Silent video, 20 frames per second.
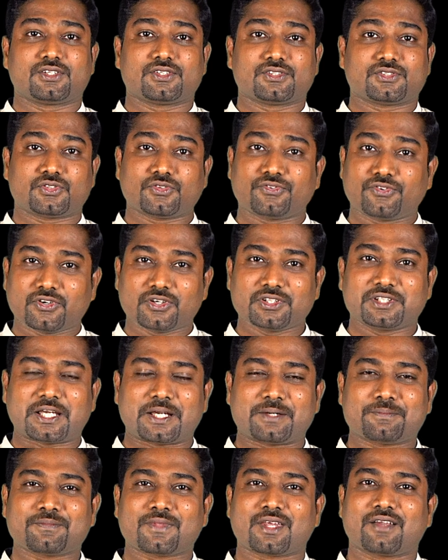So for
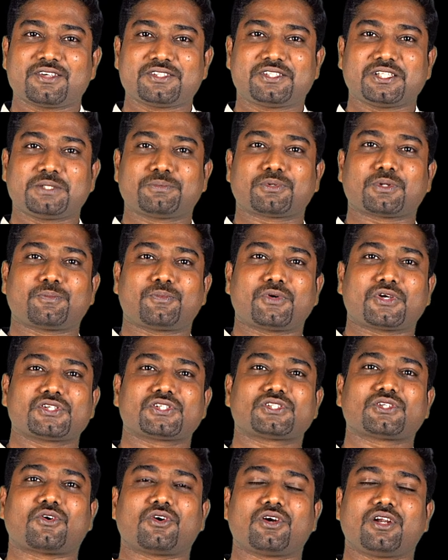them, vegetative propagation
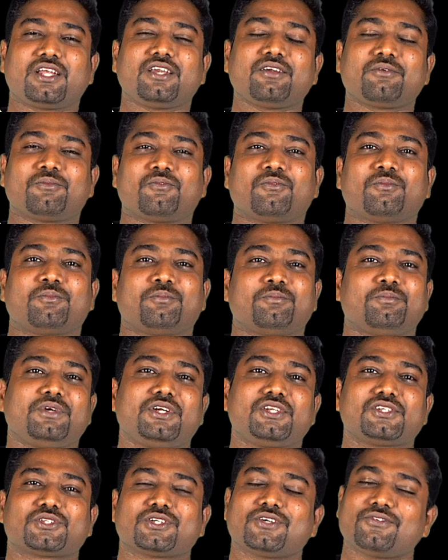is the only
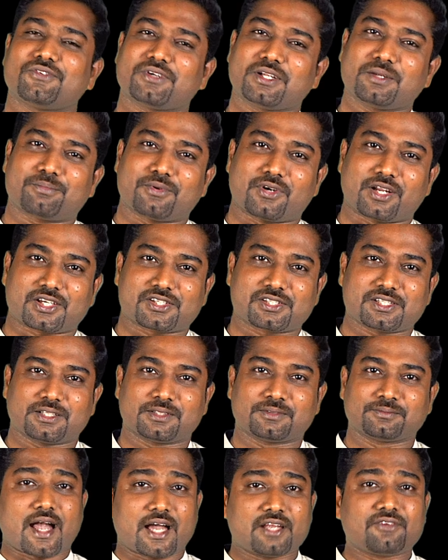means of
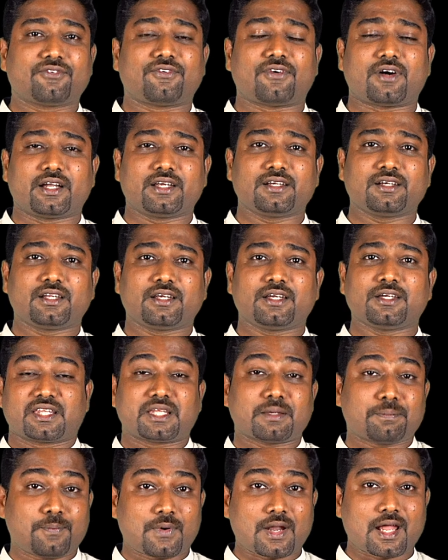reproduction. And finally,
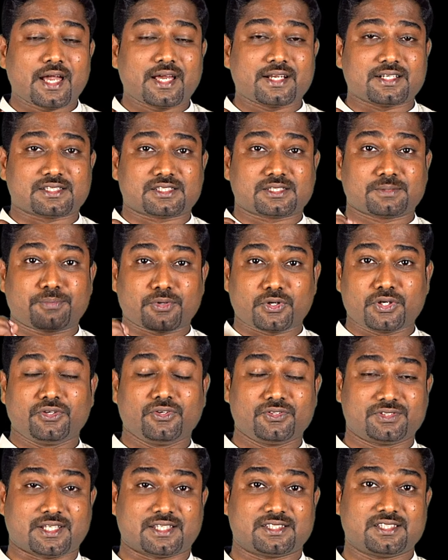the plants
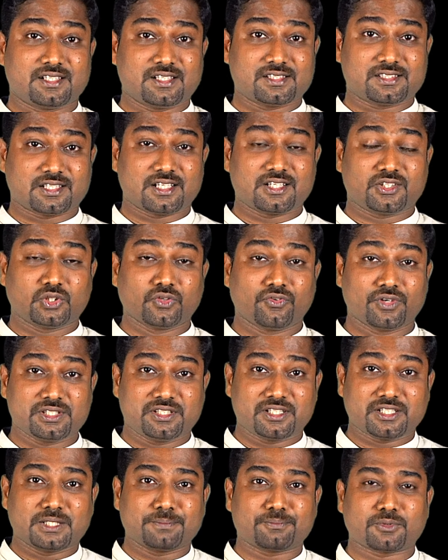produced as a result of
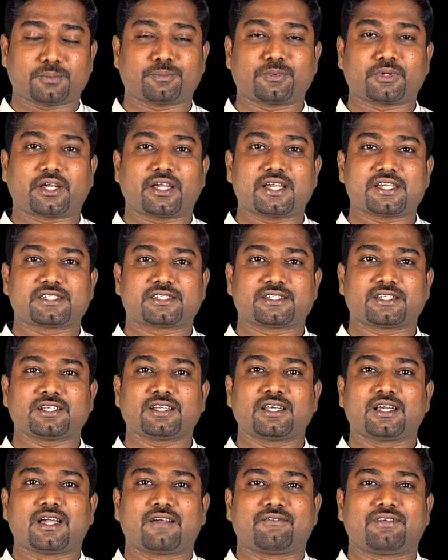vegetative
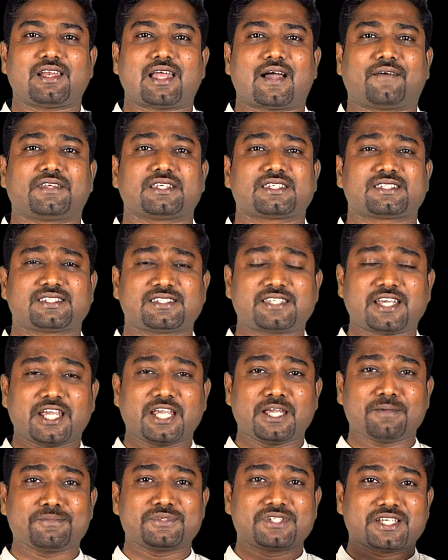propagation will have the
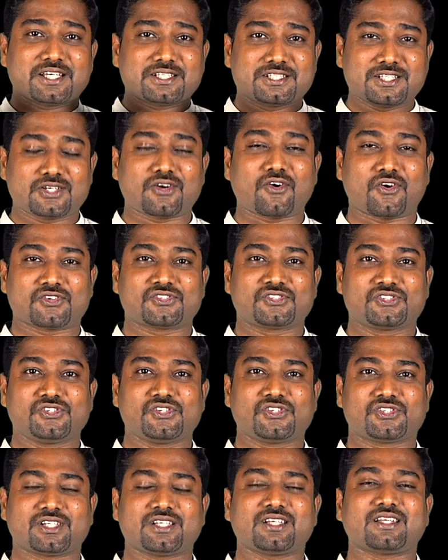same genetic
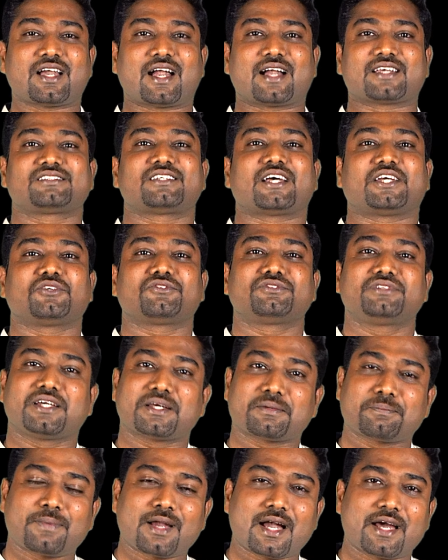constitution as that of
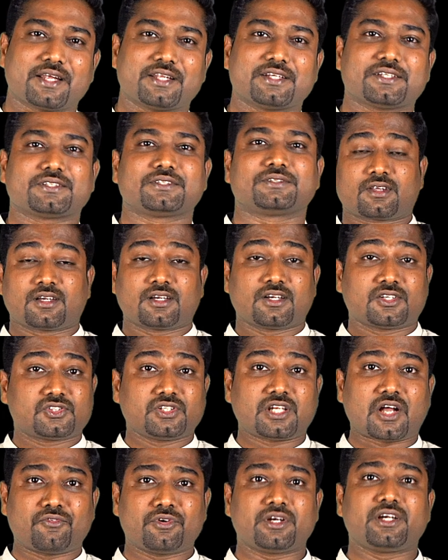their parent. So
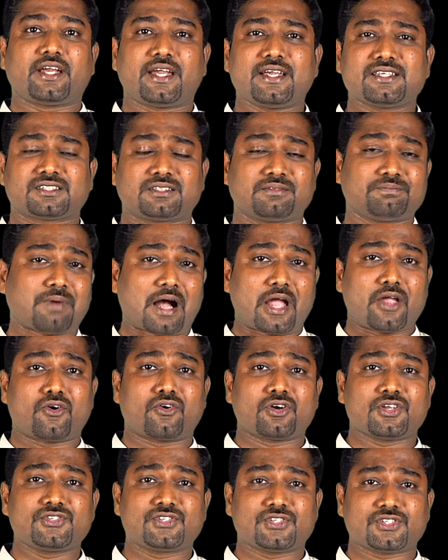nowadays,
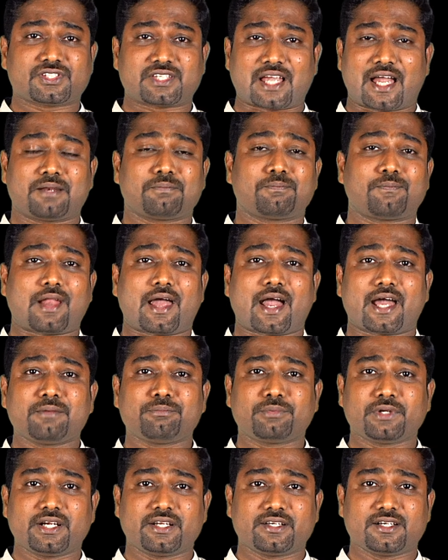biologists and
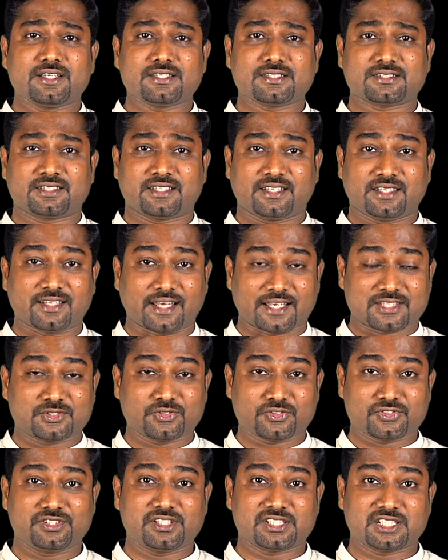plant breeders in
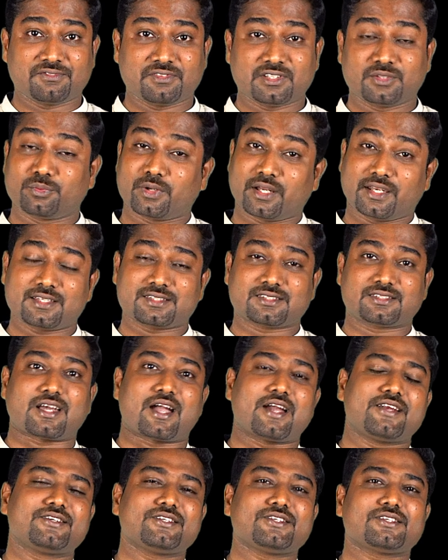association with various
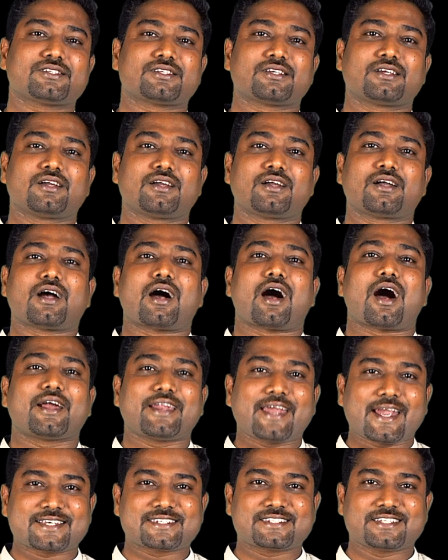scientists
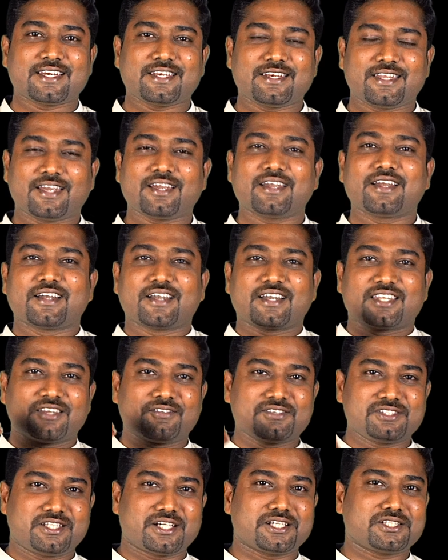are extending the
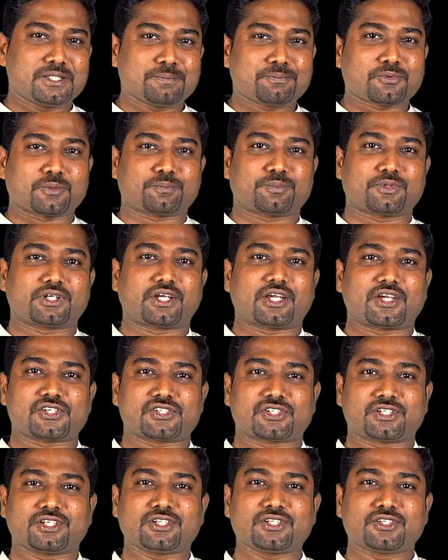vegetative
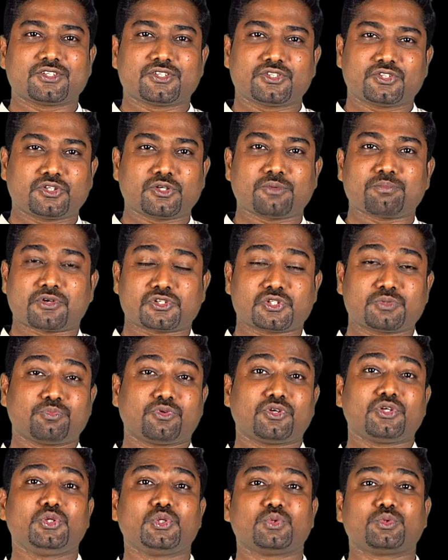propagation to a much
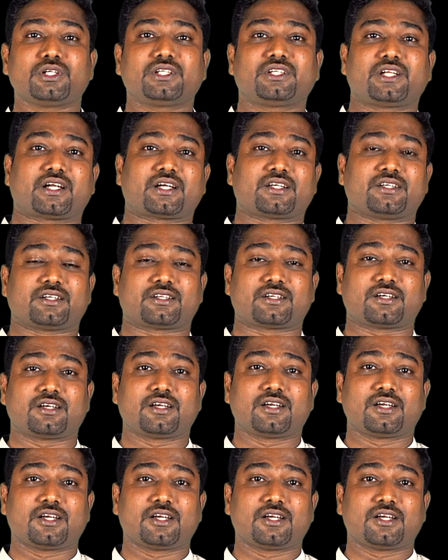more newer technique